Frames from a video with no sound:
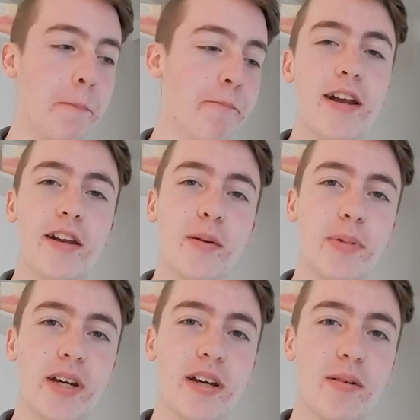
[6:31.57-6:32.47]
I ended up
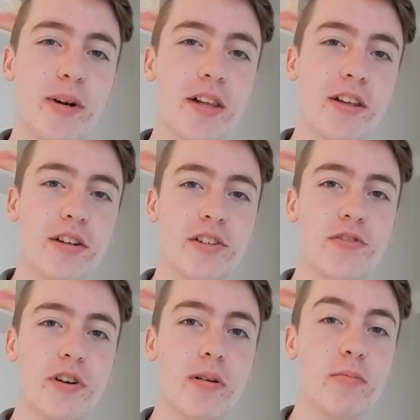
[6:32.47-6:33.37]
picking up my lunch
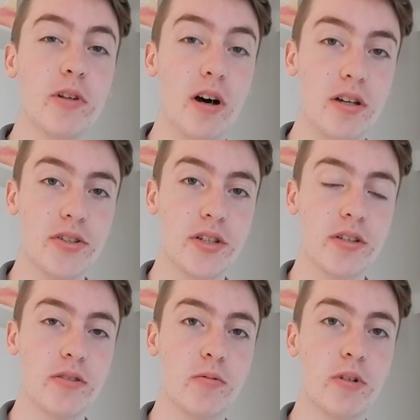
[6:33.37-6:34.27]
from
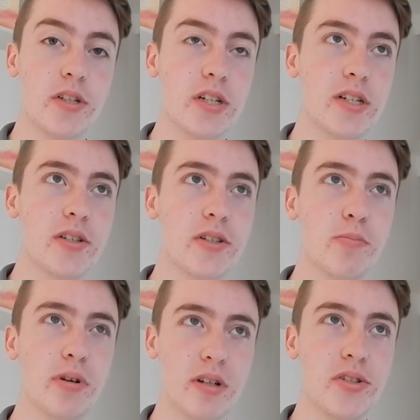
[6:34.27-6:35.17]
Lawson, which is
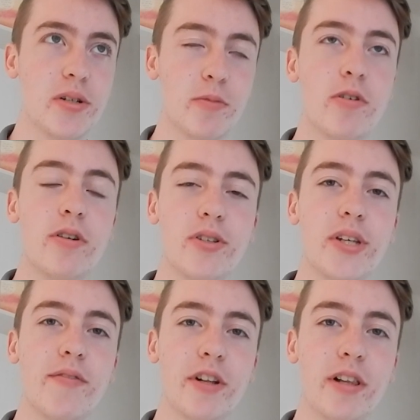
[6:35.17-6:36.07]
pretty similar to
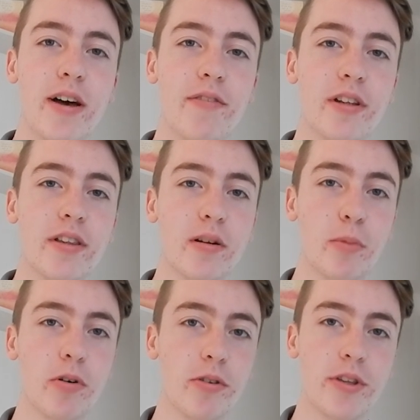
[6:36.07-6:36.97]
7-Eleven. They're
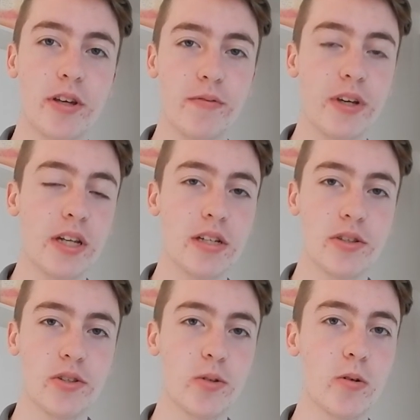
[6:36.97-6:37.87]
both
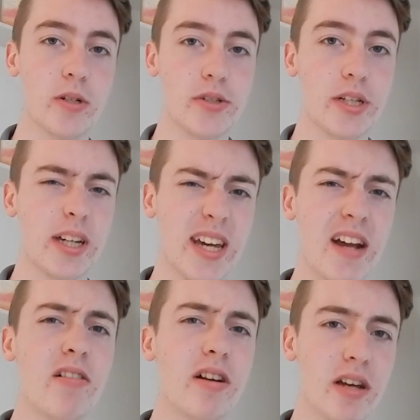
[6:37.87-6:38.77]
convenience stores that
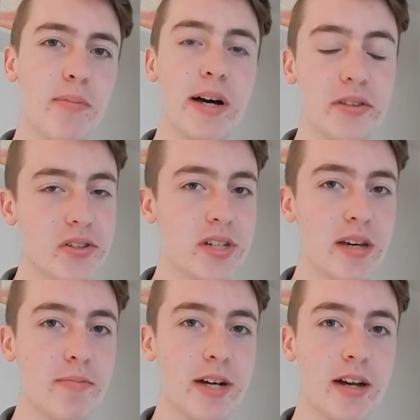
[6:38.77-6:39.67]
carry about the
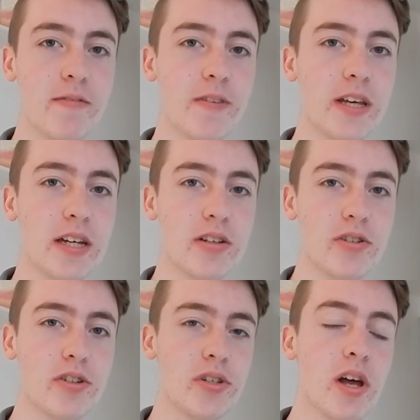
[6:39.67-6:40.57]
same kind of
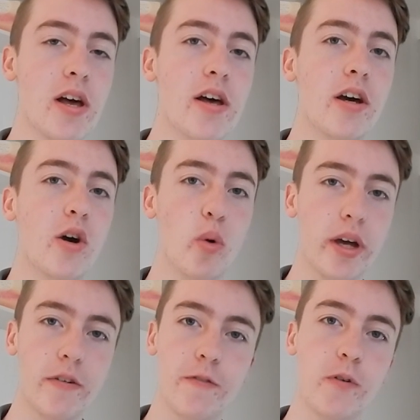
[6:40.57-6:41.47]
things, just
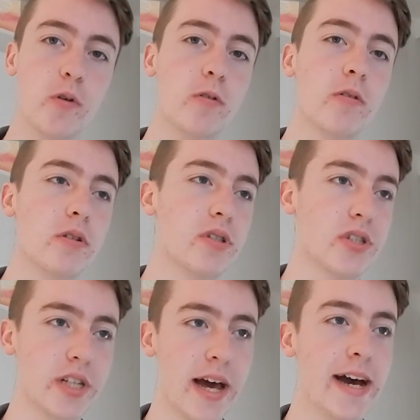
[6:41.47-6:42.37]
quick food,
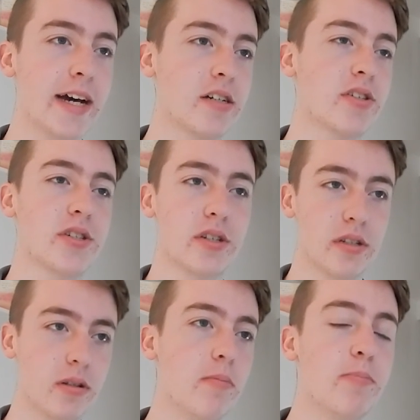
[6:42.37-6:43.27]
snacks,
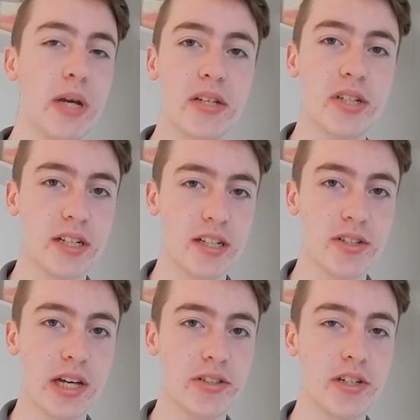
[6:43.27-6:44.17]
basic
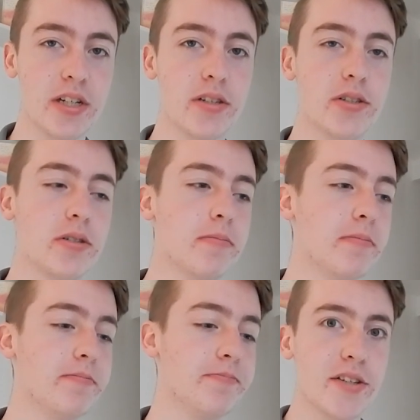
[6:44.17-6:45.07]
necessities.
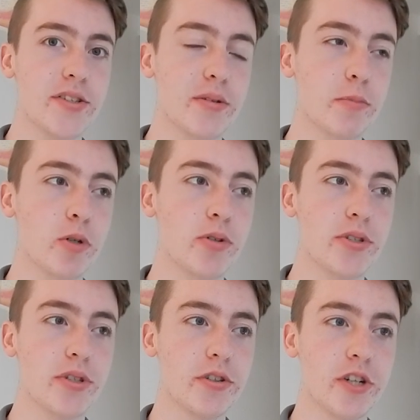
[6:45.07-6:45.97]
I guess the
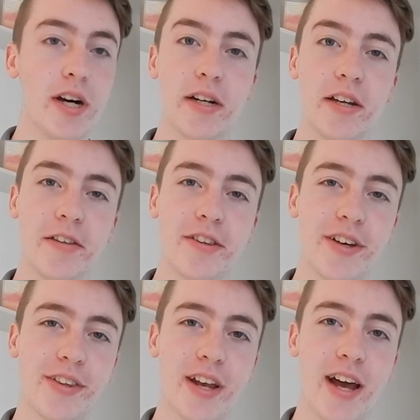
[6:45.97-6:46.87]
most shocking
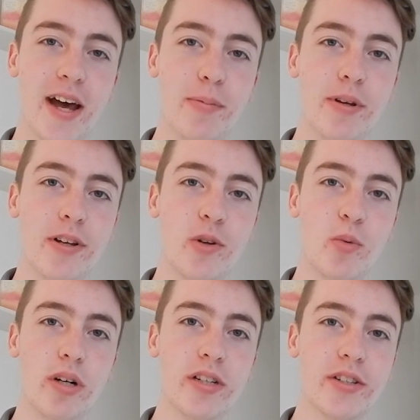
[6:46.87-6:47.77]
thing that happened
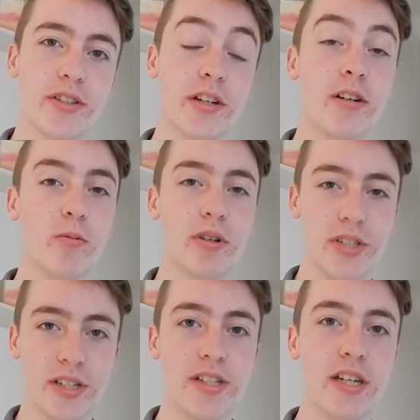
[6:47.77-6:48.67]
was there
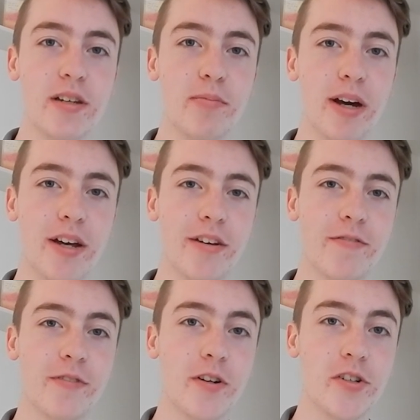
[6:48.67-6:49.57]
was indeed my
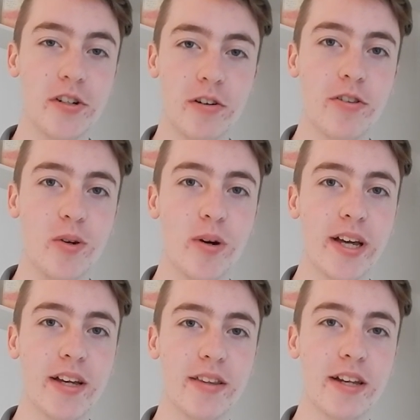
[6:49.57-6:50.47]
first
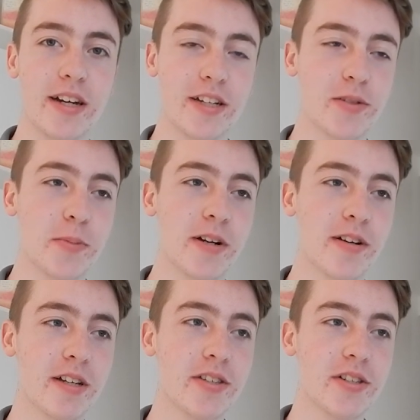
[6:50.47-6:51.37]
earthquake that I
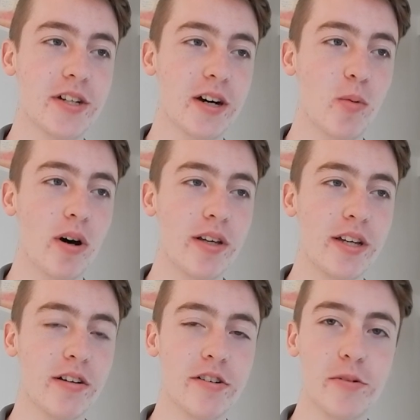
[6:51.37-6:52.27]
experienced while
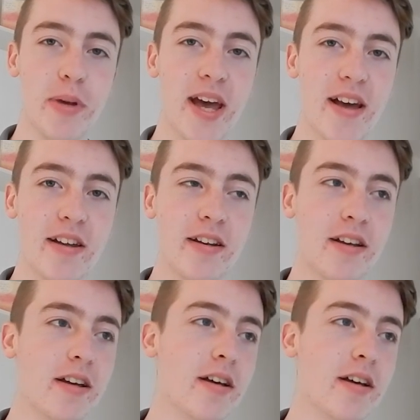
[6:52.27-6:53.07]
here in Japan.